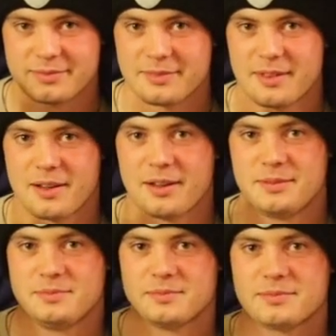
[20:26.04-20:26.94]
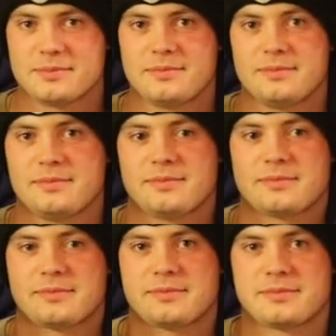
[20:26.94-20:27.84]

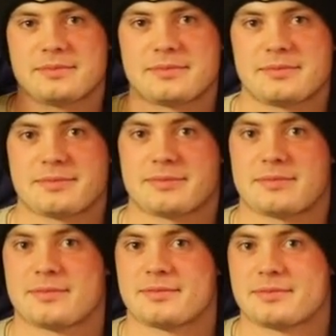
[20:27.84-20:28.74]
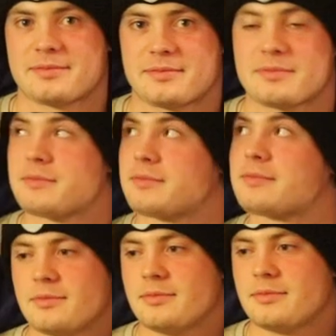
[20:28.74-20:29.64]

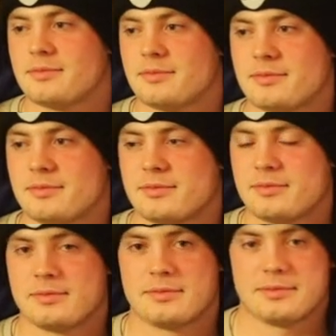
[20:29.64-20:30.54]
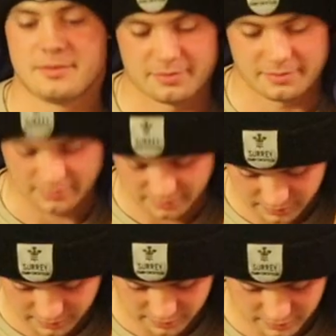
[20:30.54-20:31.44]

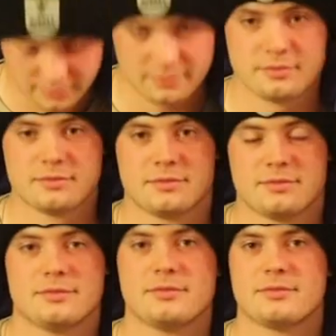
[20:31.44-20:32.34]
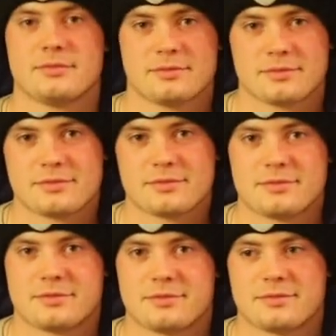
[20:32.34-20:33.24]

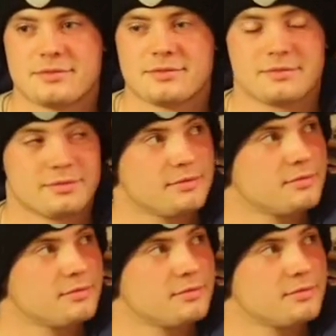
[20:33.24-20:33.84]
This person isn't speaking.